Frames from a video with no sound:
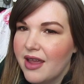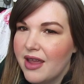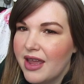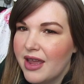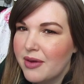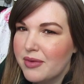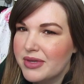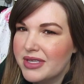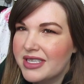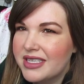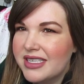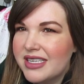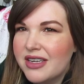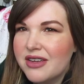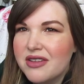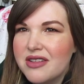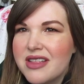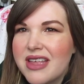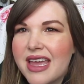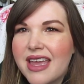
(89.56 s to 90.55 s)
it was
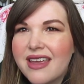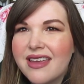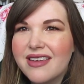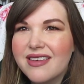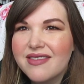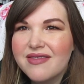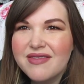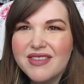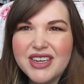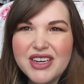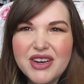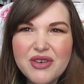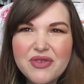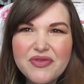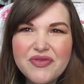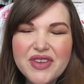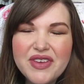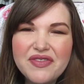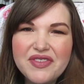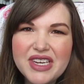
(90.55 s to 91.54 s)
still like, you know,
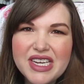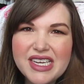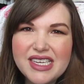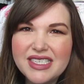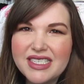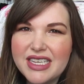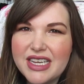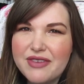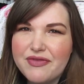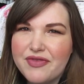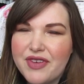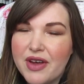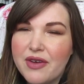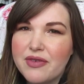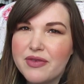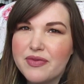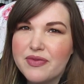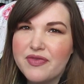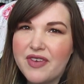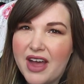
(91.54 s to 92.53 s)
50s. It
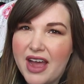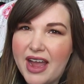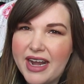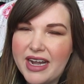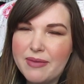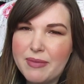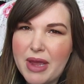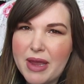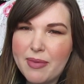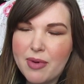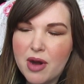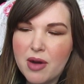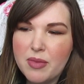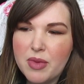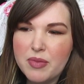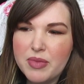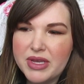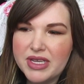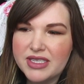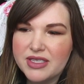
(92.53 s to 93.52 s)
felt fine in my
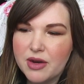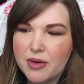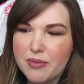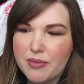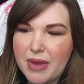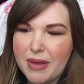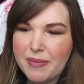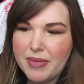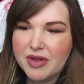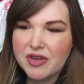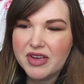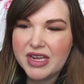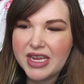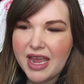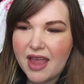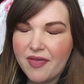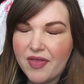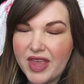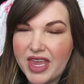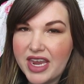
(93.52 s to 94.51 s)
apartment because my building
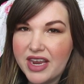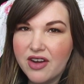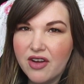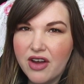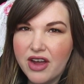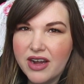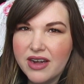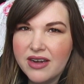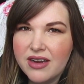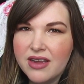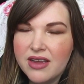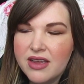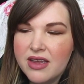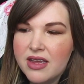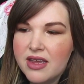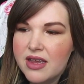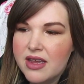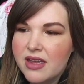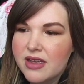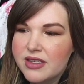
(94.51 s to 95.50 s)
had the heat on.
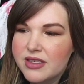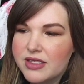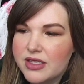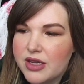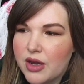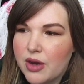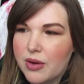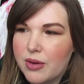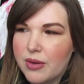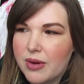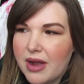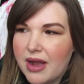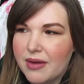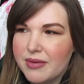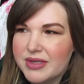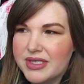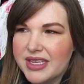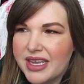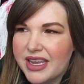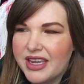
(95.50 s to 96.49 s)
So I
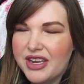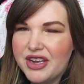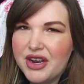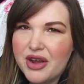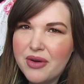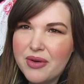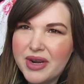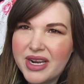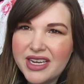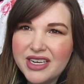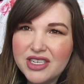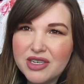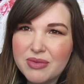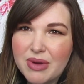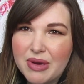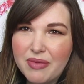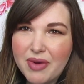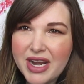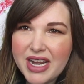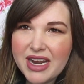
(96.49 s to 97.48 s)
was like, you know, and I could turn
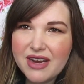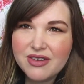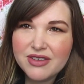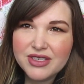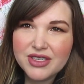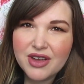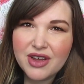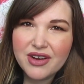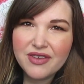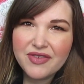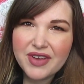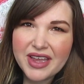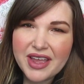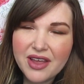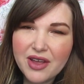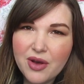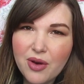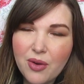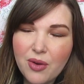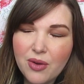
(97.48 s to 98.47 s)
my radiators on if I
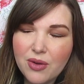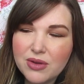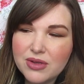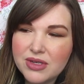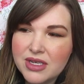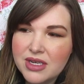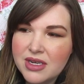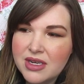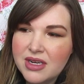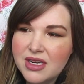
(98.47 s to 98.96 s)
get cold,